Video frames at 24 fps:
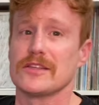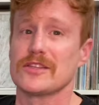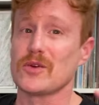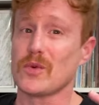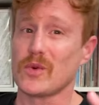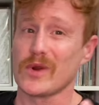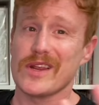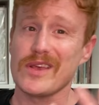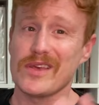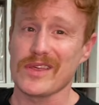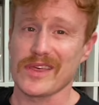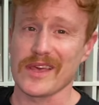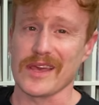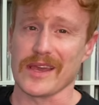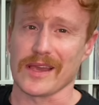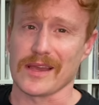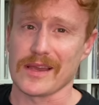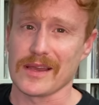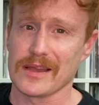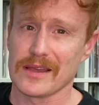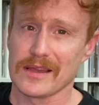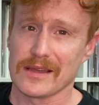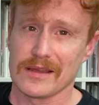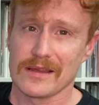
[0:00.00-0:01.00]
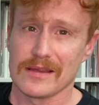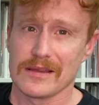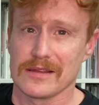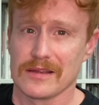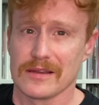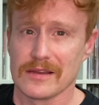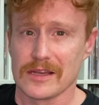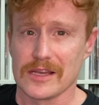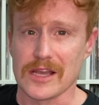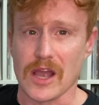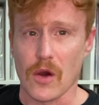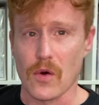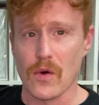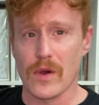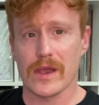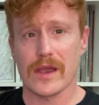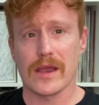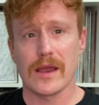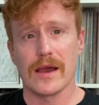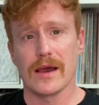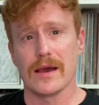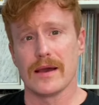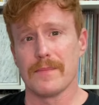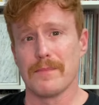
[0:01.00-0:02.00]
So what do you think?
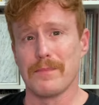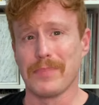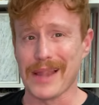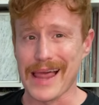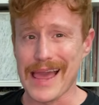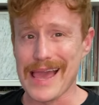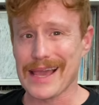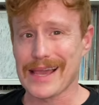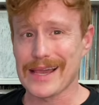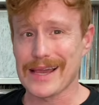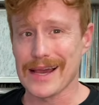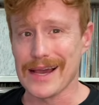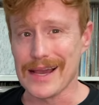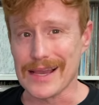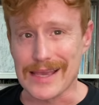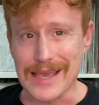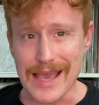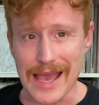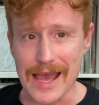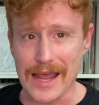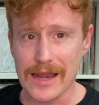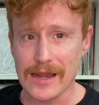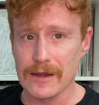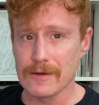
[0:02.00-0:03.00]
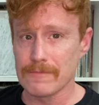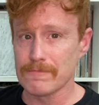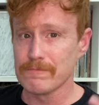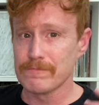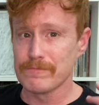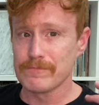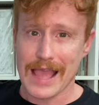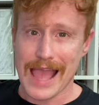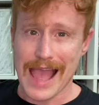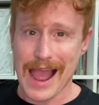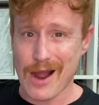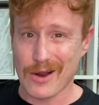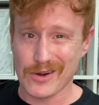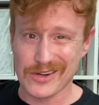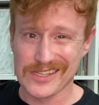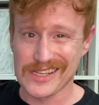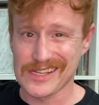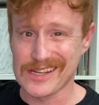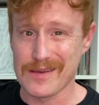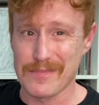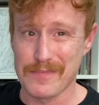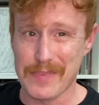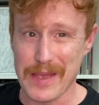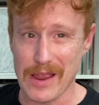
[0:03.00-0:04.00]
Going blank again, how does
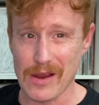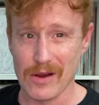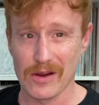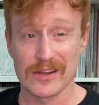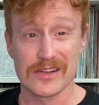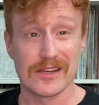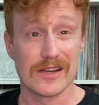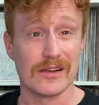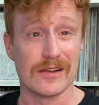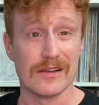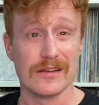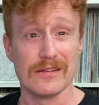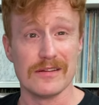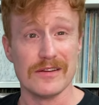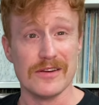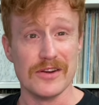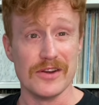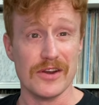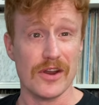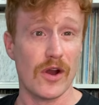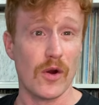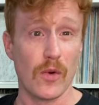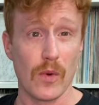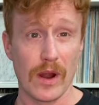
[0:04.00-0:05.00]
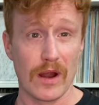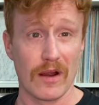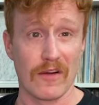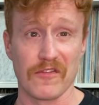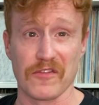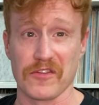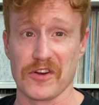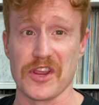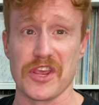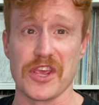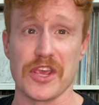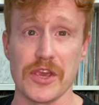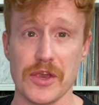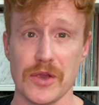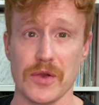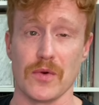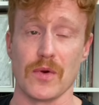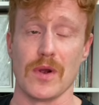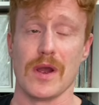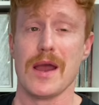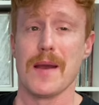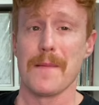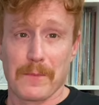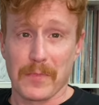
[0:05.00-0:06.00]
it compare to nowhere for you?
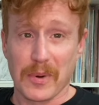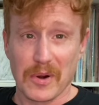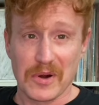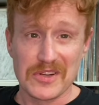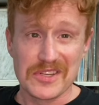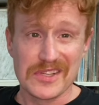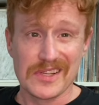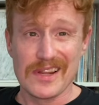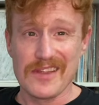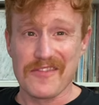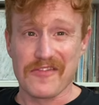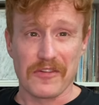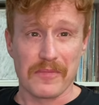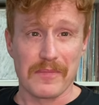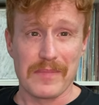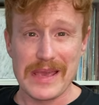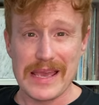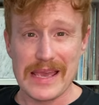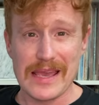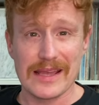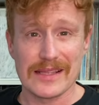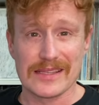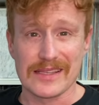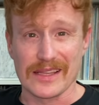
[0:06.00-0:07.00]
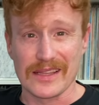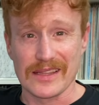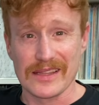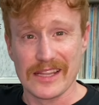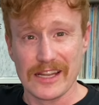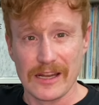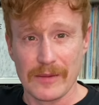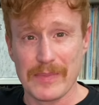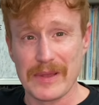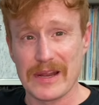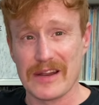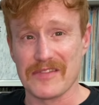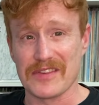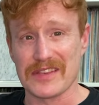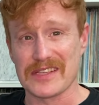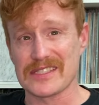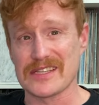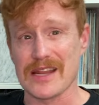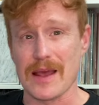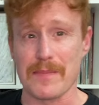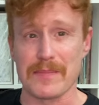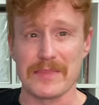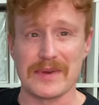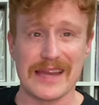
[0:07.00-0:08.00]
Personally, for me, it's a little bit of a
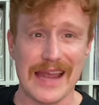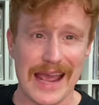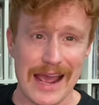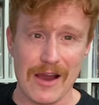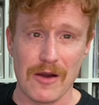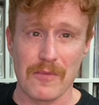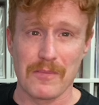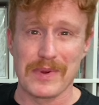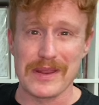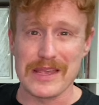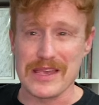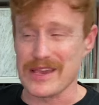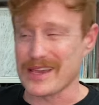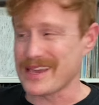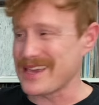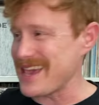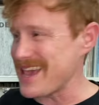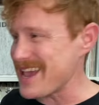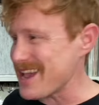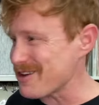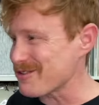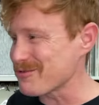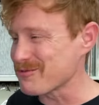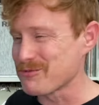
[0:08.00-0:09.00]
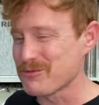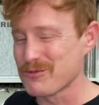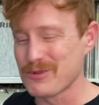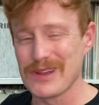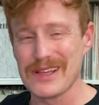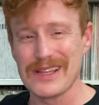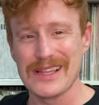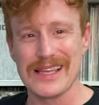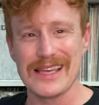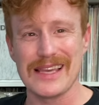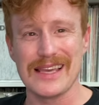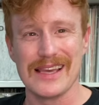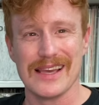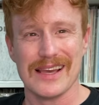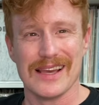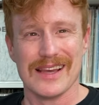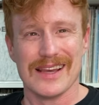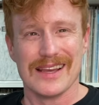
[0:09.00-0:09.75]
step down, but you can't really